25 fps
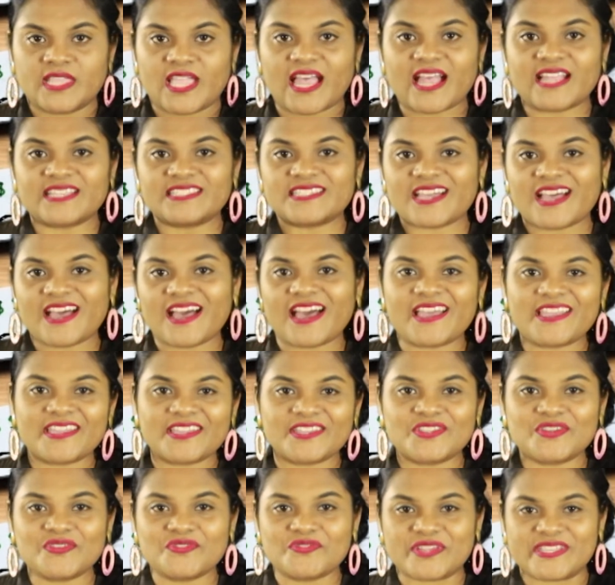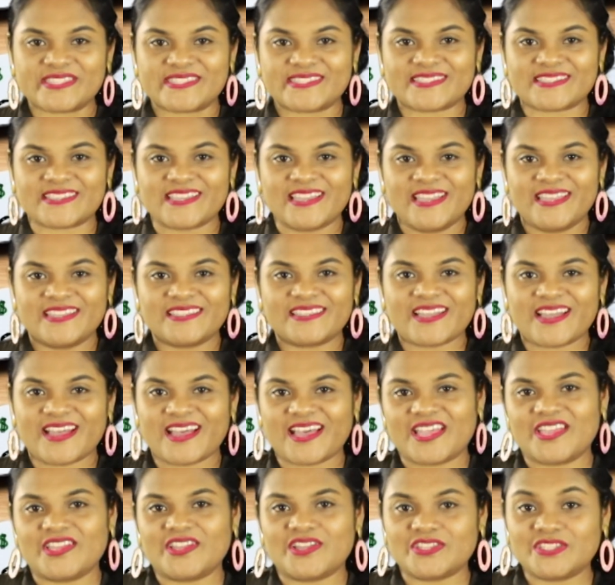And the higher the risk, the
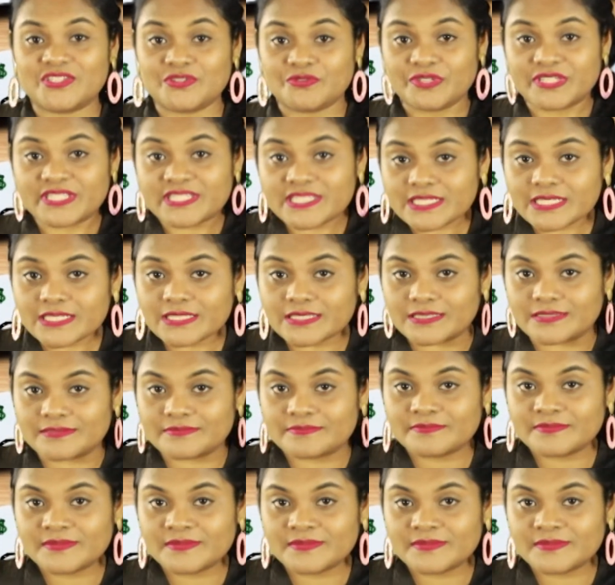higher the return.